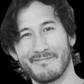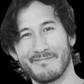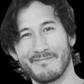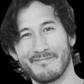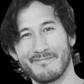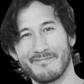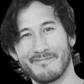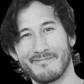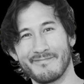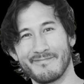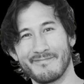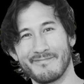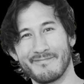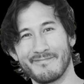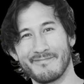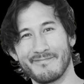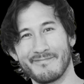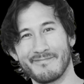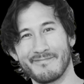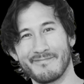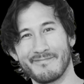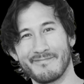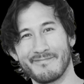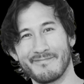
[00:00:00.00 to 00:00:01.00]

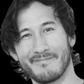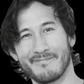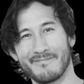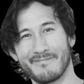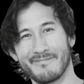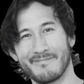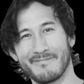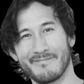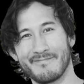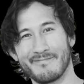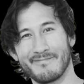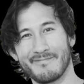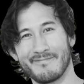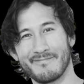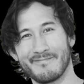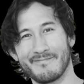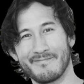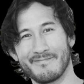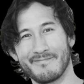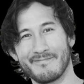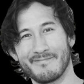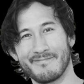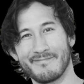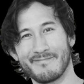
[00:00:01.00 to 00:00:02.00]

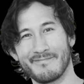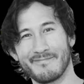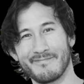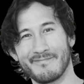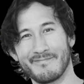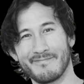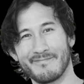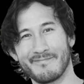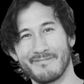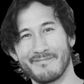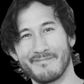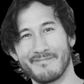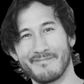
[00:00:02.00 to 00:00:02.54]
(silence)